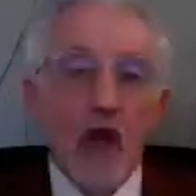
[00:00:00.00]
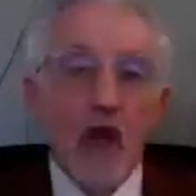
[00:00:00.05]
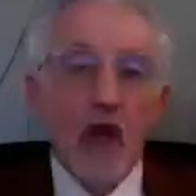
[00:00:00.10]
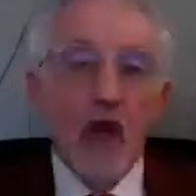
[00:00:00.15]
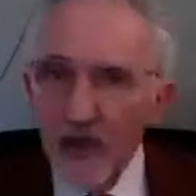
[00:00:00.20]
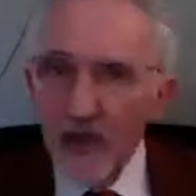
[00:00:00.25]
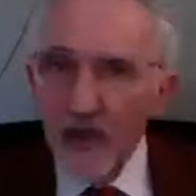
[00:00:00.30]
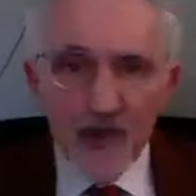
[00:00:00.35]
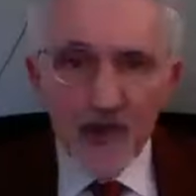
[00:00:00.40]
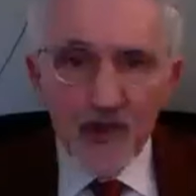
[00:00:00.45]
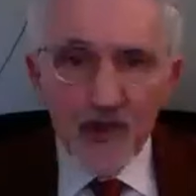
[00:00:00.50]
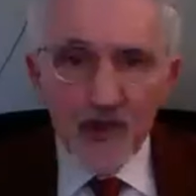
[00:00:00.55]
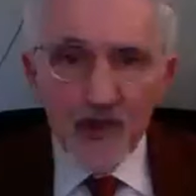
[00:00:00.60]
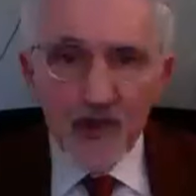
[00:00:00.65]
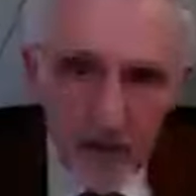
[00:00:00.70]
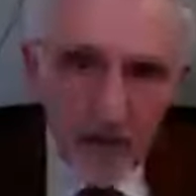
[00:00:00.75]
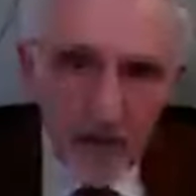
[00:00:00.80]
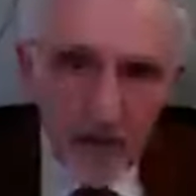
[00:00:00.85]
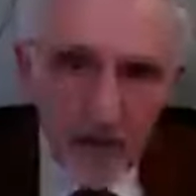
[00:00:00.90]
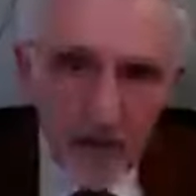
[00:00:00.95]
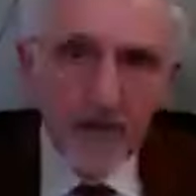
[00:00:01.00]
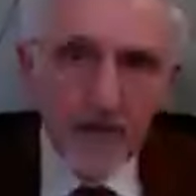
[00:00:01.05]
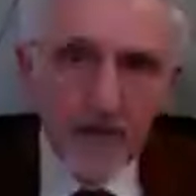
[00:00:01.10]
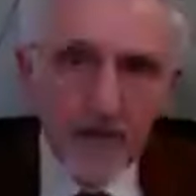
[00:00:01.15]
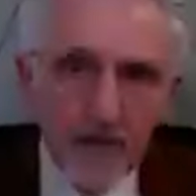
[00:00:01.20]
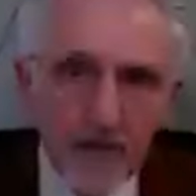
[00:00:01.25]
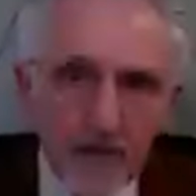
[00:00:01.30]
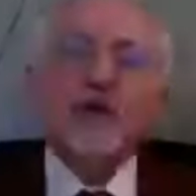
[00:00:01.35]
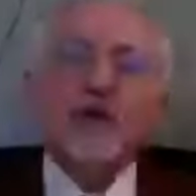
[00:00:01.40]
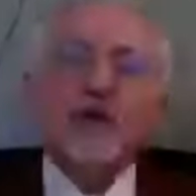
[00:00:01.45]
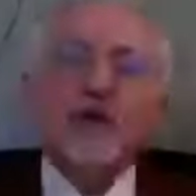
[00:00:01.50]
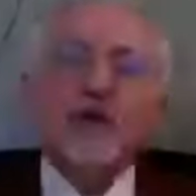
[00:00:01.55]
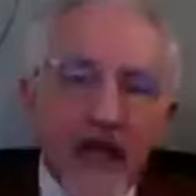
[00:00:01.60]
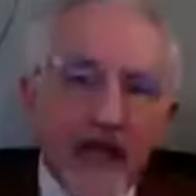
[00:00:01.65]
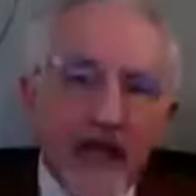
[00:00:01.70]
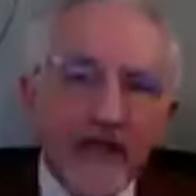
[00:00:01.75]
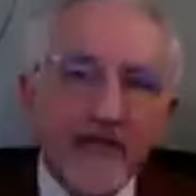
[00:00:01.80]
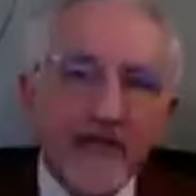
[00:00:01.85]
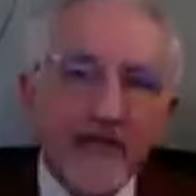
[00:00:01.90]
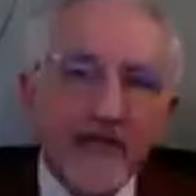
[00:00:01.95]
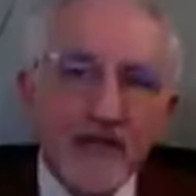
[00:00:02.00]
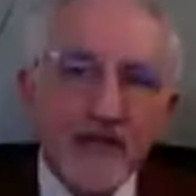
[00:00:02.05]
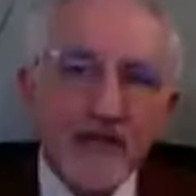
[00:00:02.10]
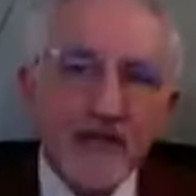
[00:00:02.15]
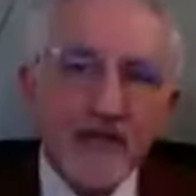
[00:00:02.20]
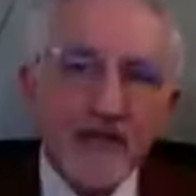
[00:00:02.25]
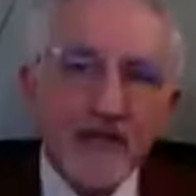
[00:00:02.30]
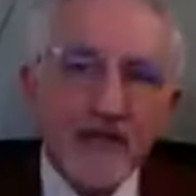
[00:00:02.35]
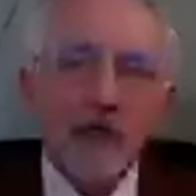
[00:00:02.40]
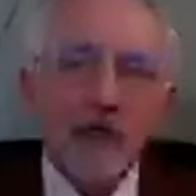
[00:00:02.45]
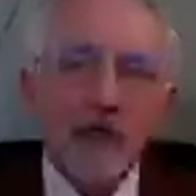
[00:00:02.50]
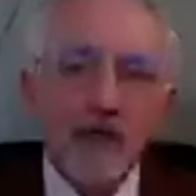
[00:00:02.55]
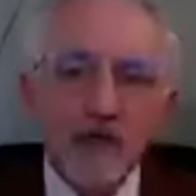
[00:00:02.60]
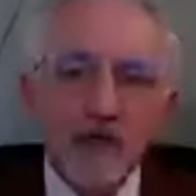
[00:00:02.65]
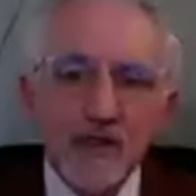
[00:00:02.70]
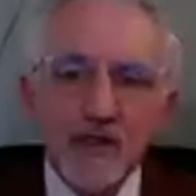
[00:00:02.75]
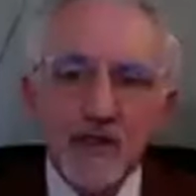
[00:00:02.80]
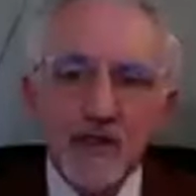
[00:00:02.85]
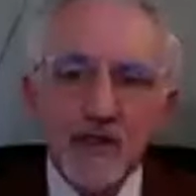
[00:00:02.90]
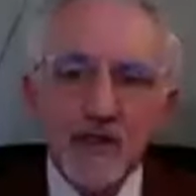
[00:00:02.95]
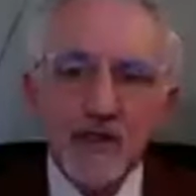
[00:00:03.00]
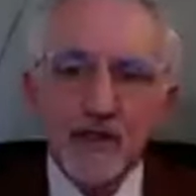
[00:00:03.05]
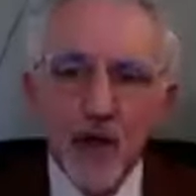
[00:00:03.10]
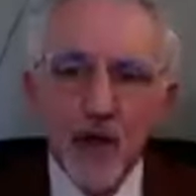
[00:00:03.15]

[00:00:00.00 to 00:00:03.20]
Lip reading: I'm not certain that we would have had the same